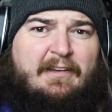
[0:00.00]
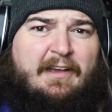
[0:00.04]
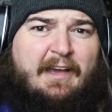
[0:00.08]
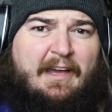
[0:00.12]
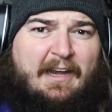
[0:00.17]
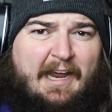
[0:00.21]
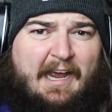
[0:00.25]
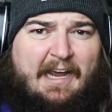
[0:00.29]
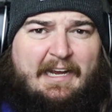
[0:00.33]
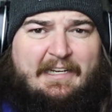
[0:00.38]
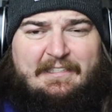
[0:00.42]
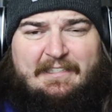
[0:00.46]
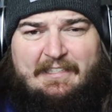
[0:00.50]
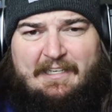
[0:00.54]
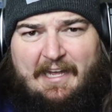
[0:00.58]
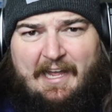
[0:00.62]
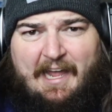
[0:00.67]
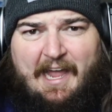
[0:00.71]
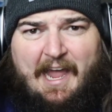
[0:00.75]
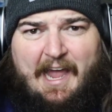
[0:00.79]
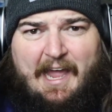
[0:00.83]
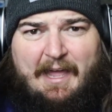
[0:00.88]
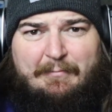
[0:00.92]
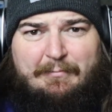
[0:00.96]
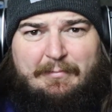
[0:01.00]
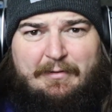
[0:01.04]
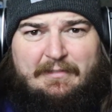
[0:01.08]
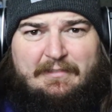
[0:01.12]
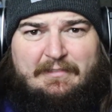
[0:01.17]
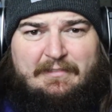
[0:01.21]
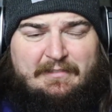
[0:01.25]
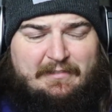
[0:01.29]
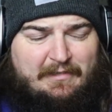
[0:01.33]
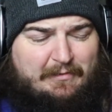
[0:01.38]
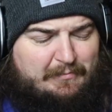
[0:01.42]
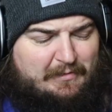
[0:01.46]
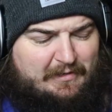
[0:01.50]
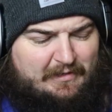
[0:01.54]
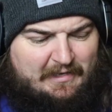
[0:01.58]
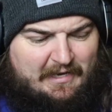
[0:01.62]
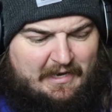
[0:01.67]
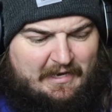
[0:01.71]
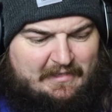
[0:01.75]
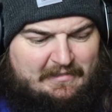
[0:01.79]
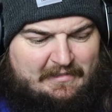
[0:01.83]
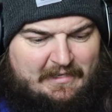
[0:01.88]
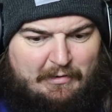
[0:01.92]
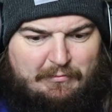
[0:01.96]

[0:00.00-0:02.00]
an accident happens. I mean, guys,